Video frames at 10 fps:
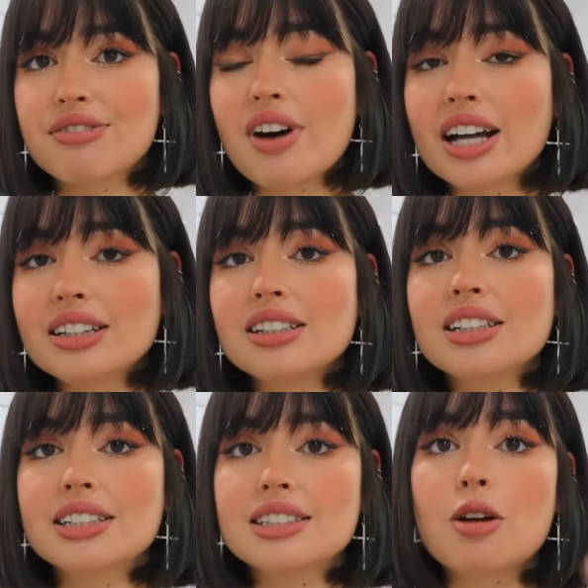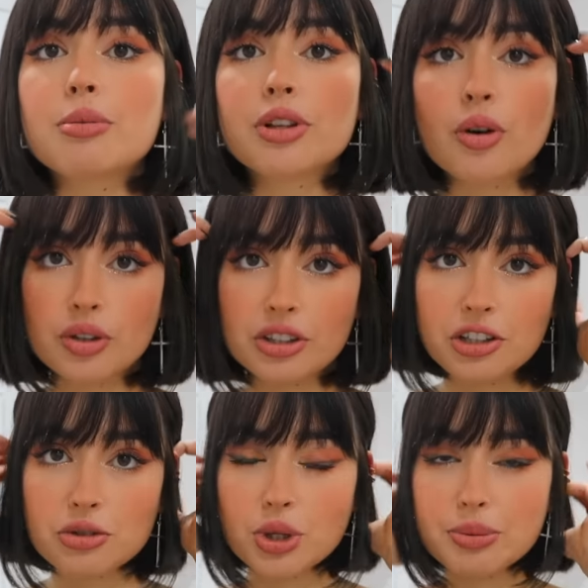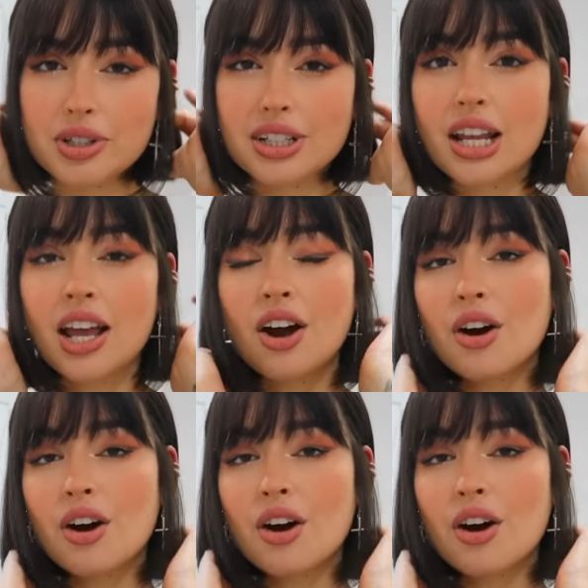find the link down below in the description.